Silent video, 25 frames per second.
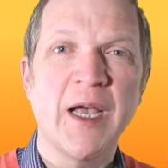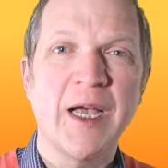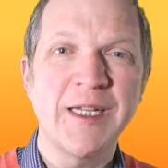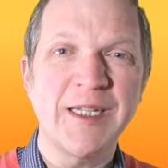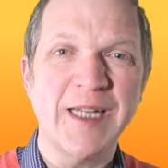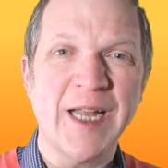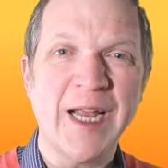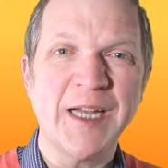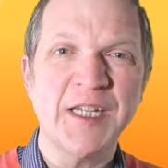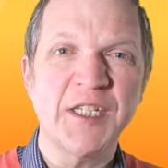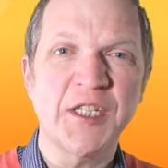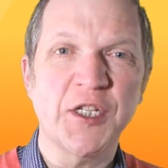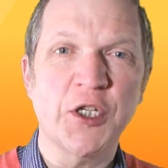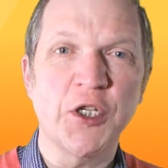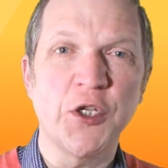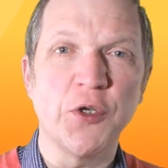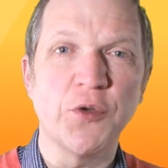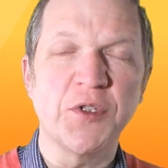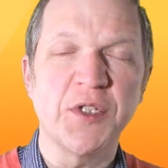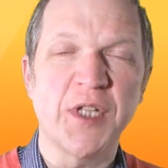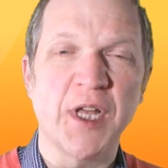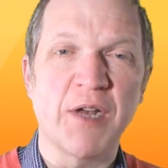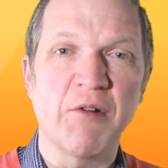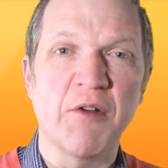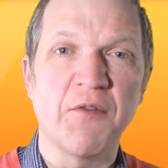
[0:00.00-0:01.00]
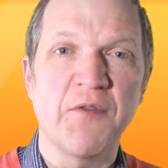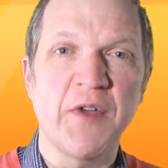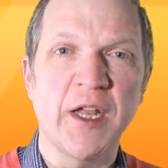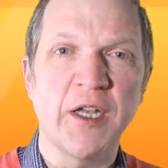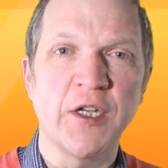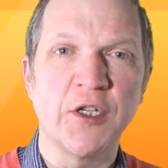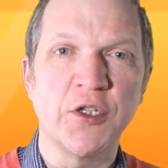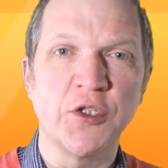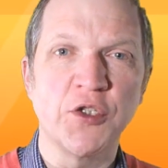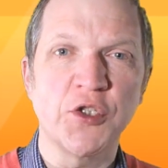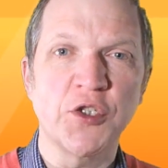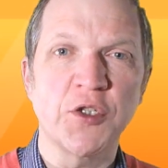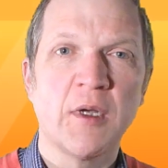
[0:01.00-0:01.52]
and execute their
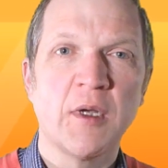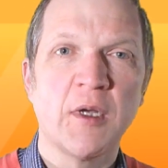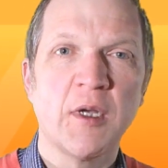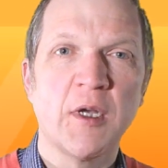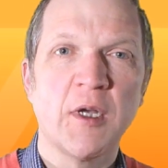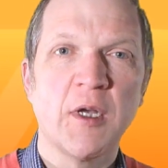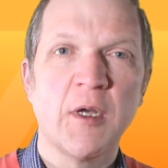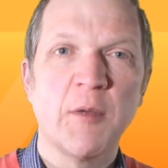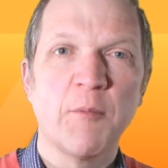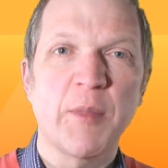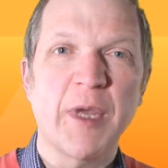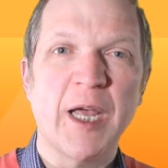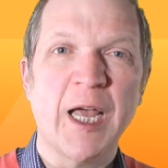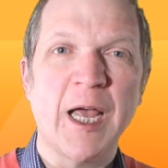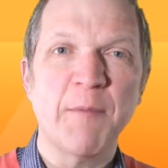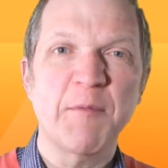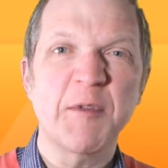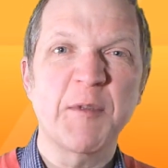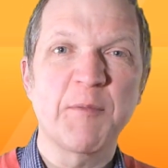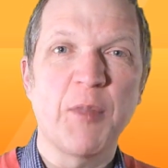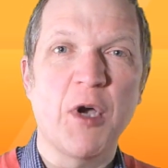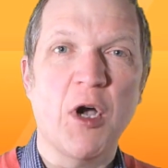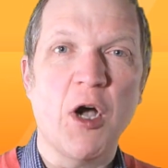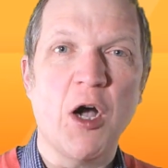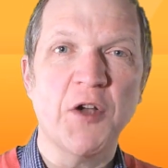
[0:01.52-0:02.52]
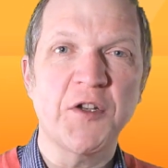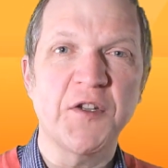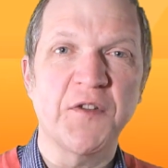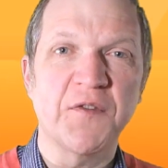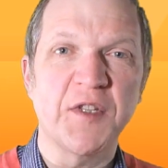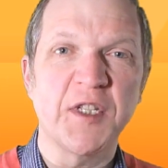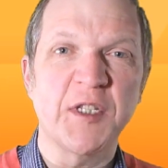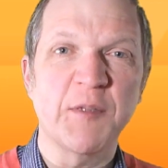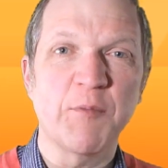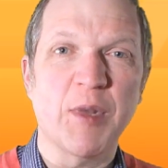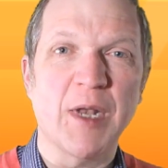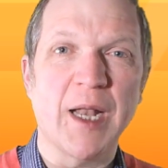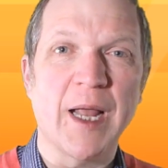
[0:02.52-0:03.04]
revenge. Perhaps part of
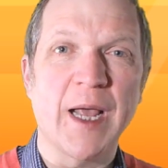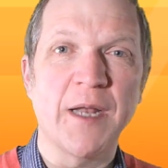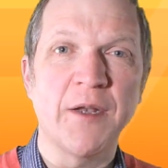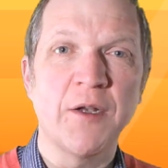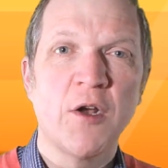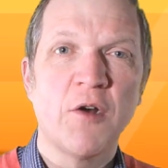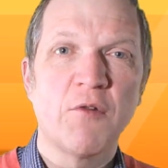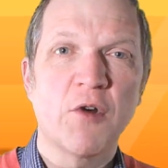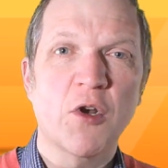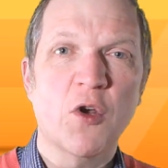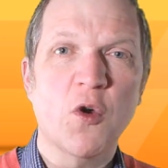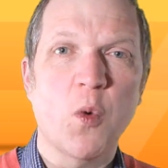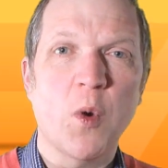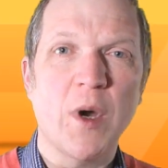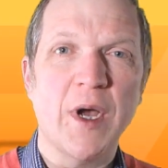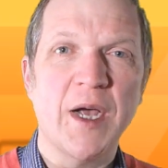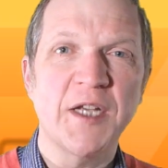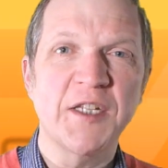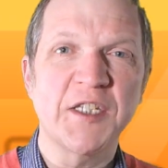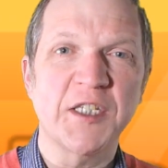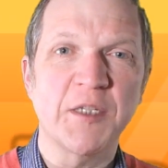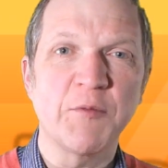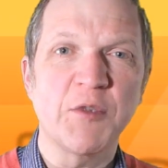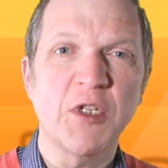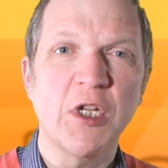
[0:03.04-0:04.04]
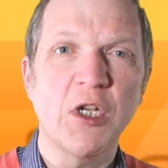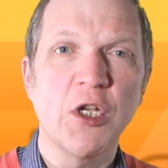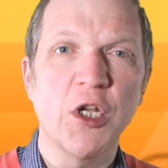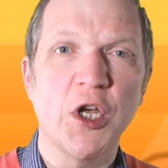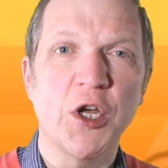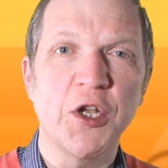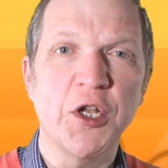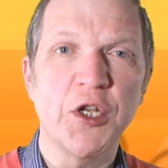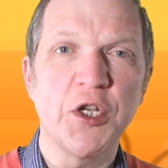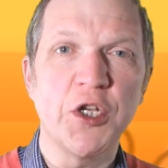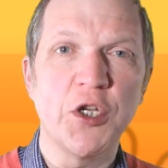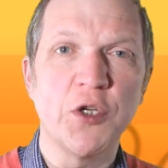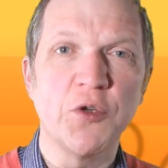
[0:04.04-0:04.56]
this plan requires them to
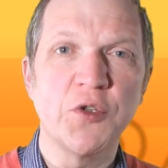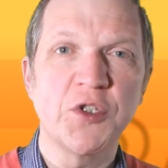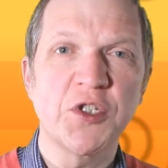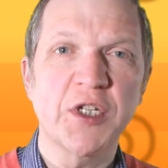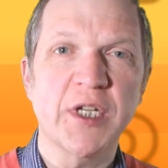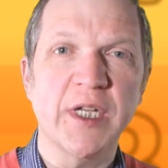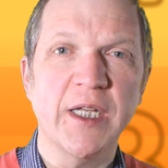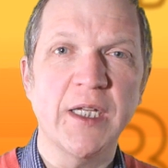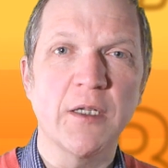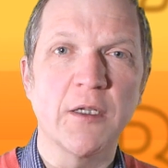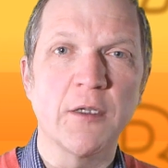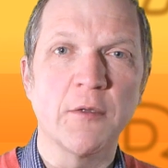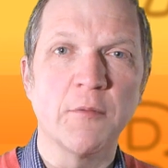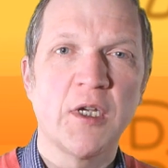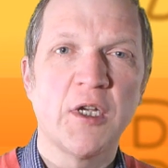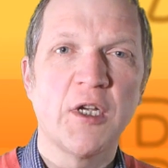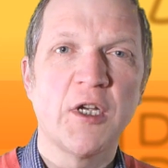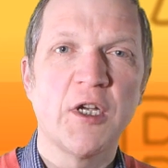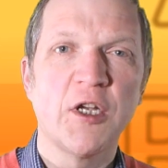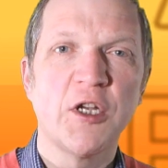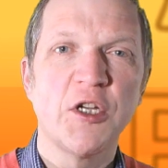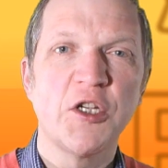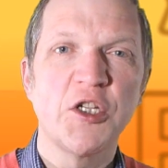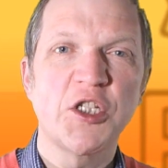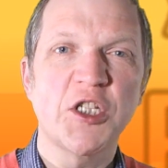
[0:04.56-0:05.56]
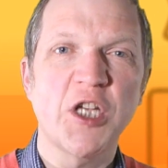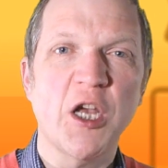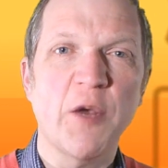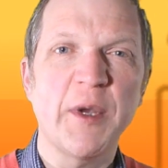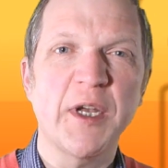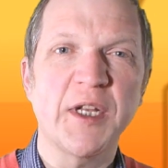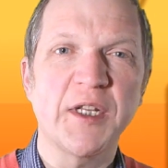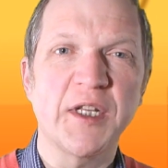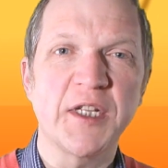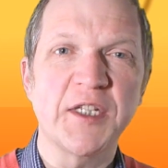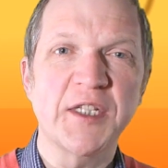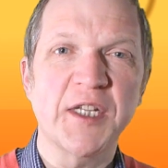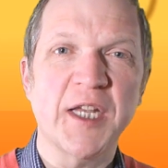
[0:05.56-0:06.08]
learn a new skill.
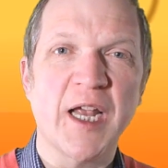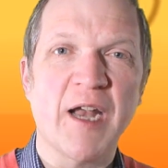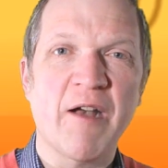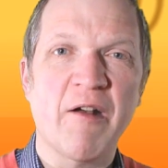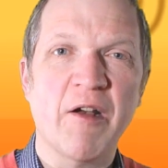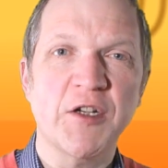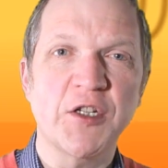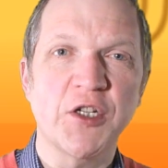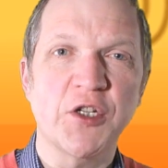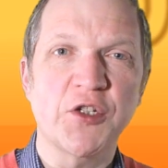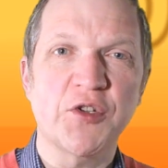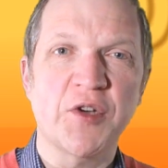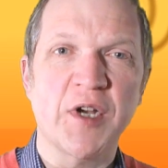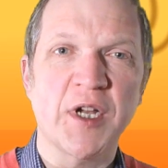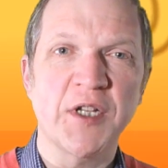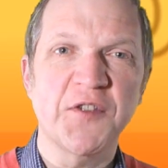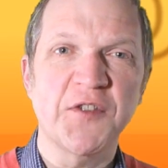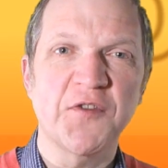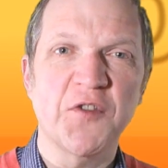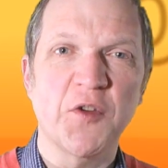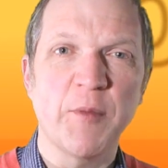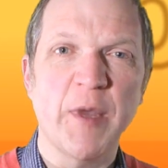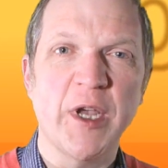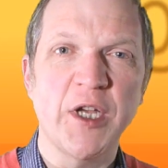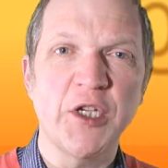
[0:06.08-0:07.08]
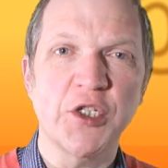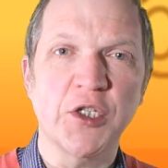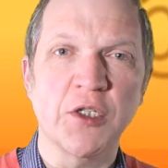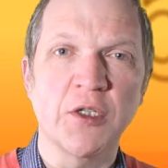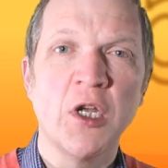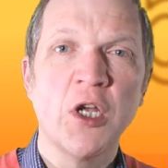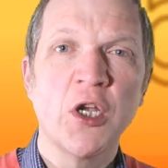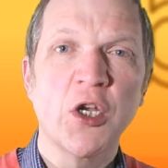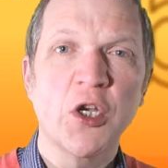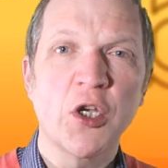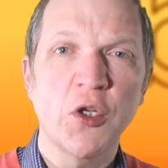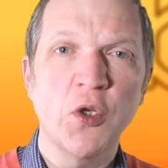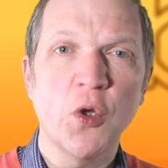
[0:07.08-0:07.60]
Showing this character transformation
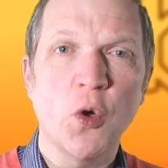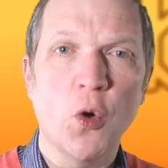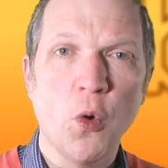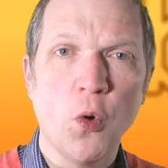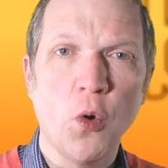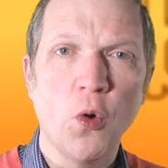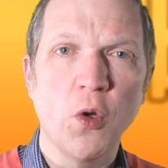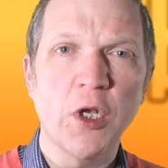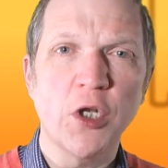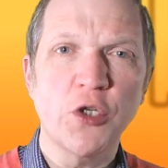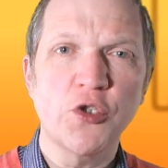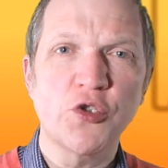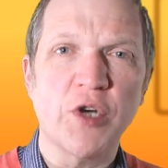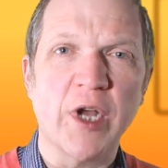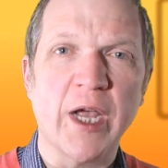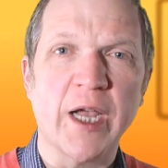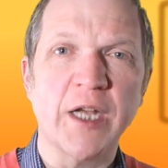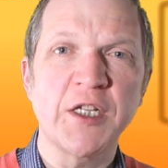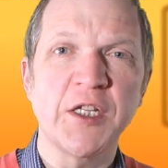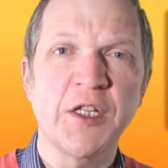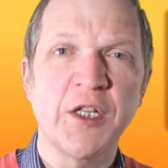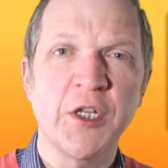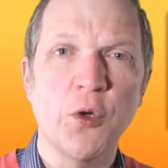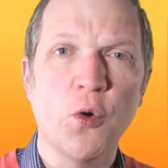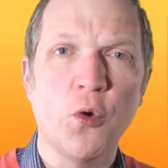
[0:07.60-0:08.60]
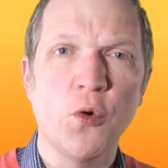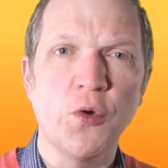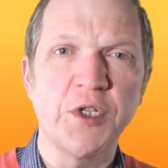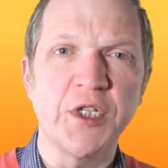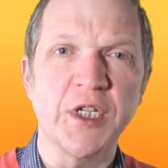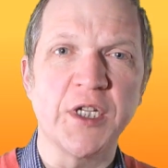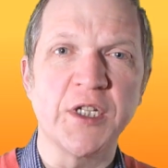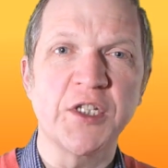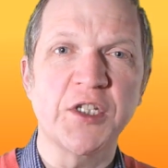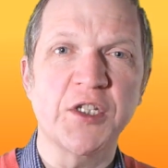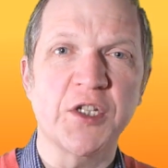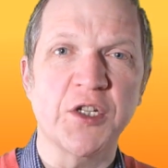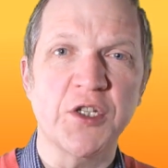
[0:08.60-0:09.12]
can all attract the
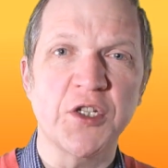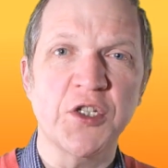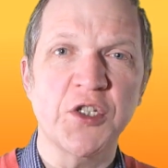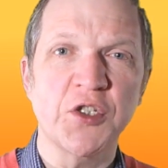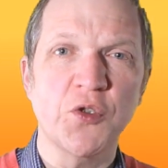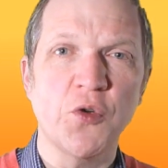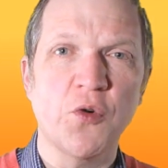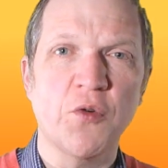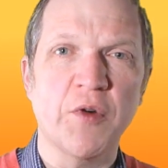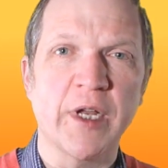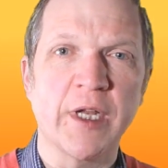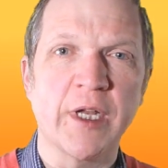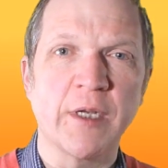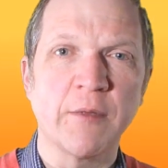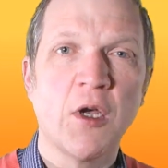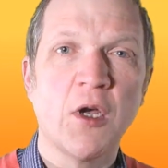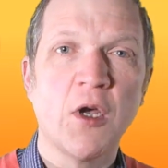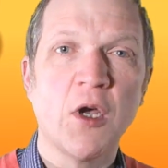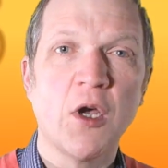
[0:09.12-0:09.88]
audience to the story.